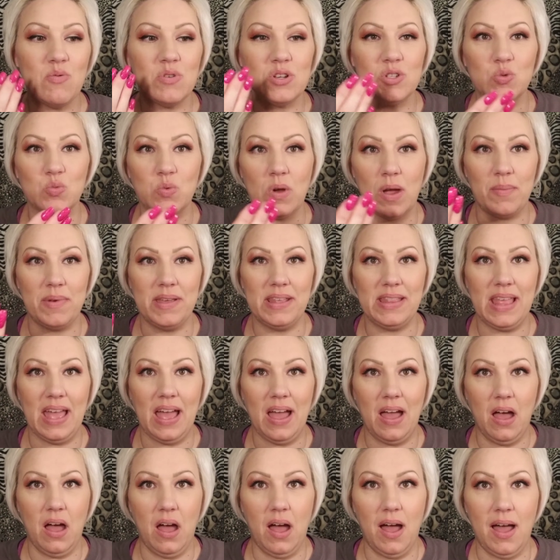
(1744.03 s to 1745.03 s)
rubbing that
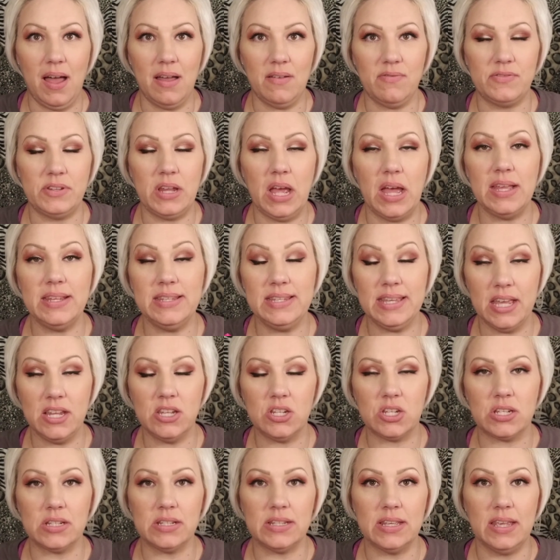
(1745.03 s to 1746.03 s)
off, not
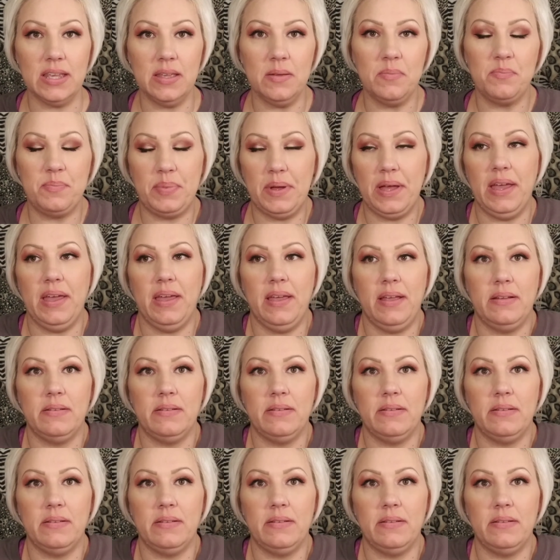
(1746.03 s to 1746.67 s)
intentionally, but